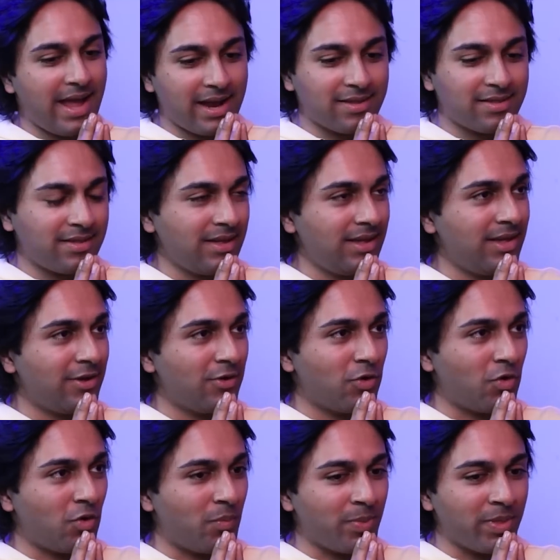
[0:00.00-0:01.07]

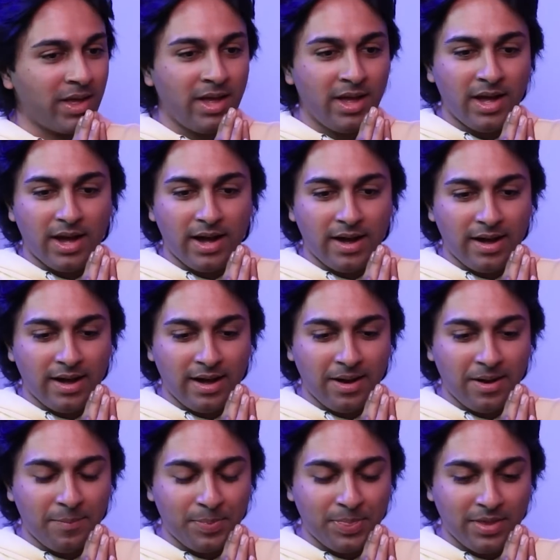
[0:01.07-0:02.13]
ex-CEO,
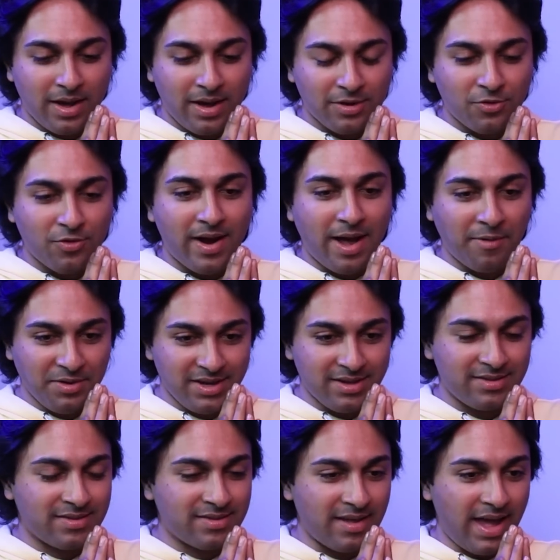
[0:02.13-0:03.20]

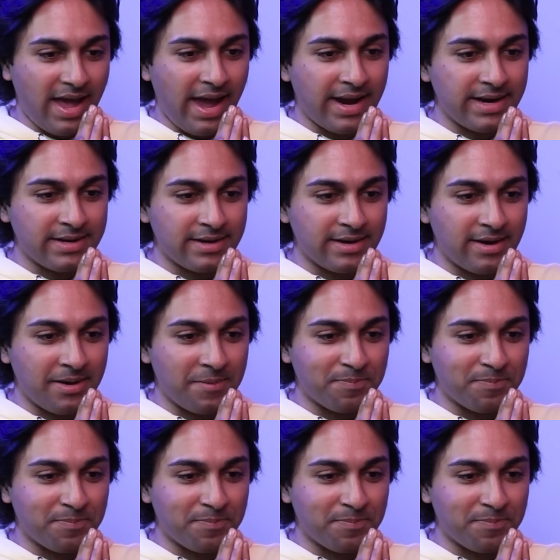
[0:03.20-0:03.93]
Travis, and